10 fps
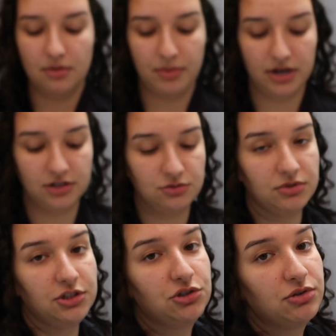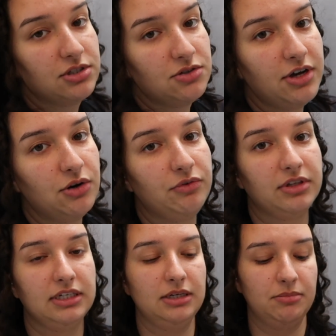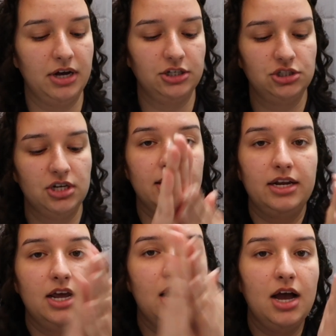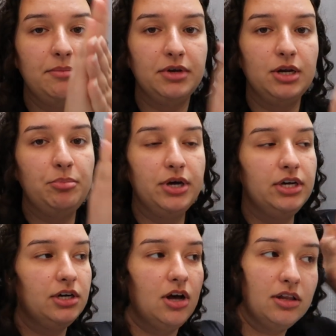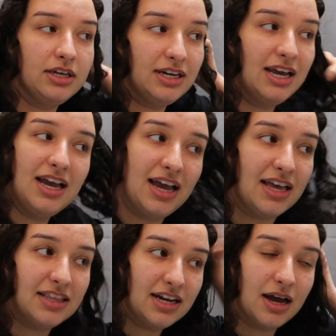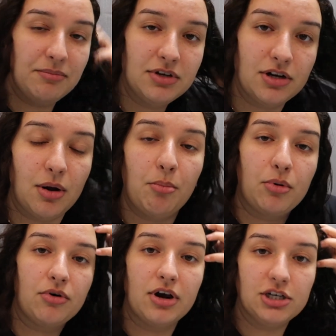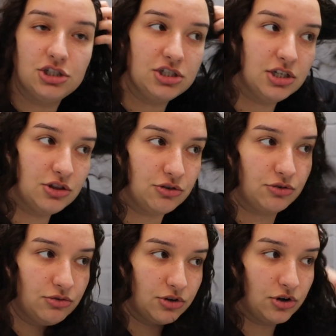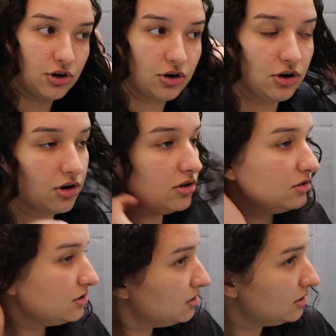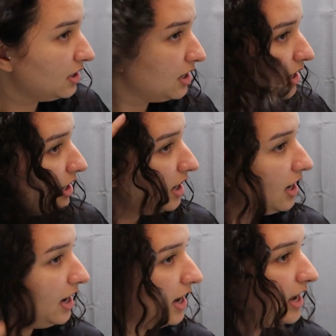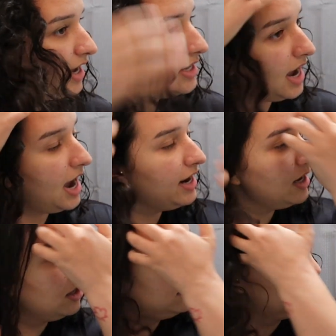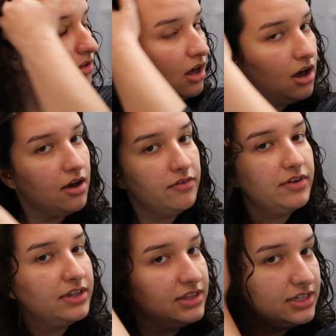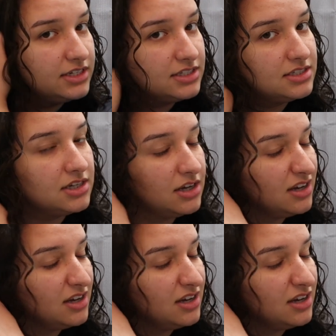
My hair is really short, so I don't really need much. Then I'm gonna put it all in, and then I'm gonna brush it through the curls. And I love this